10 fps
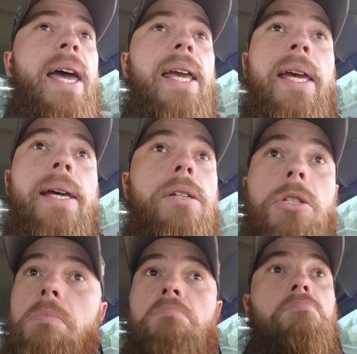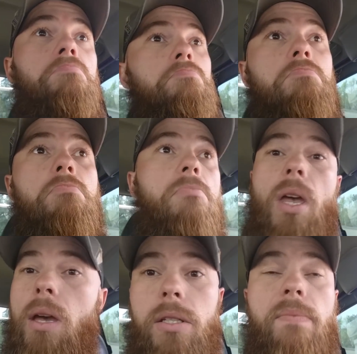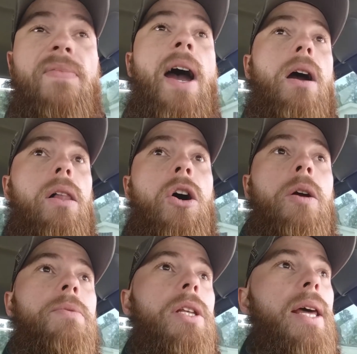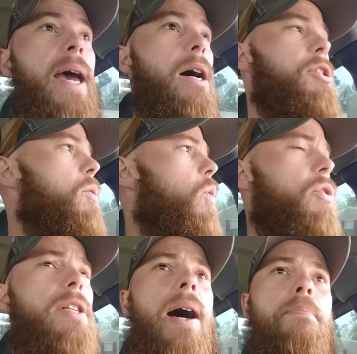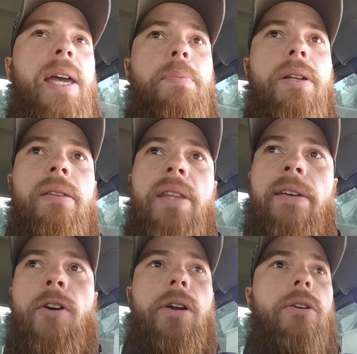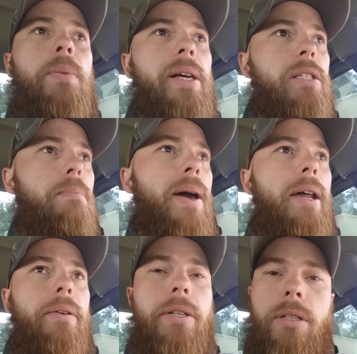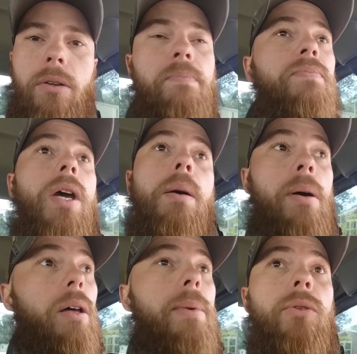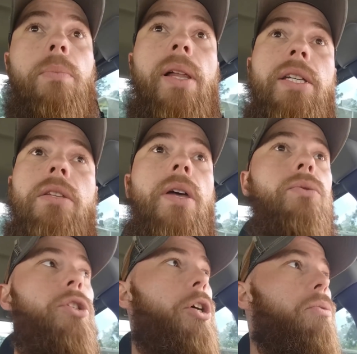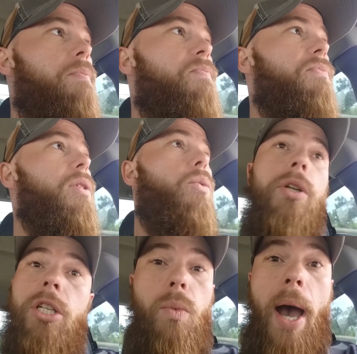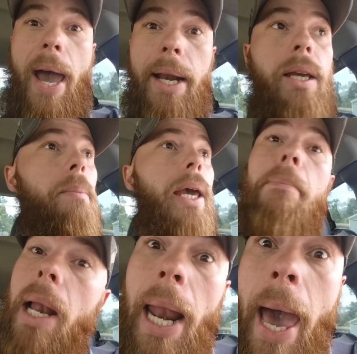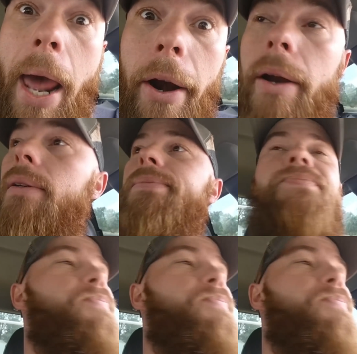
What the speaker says: that is some fire alarms in the house that won't stop beeping, and they've already replaced the batteries, so probably be replacing those too, which is why I had to come get my ladder.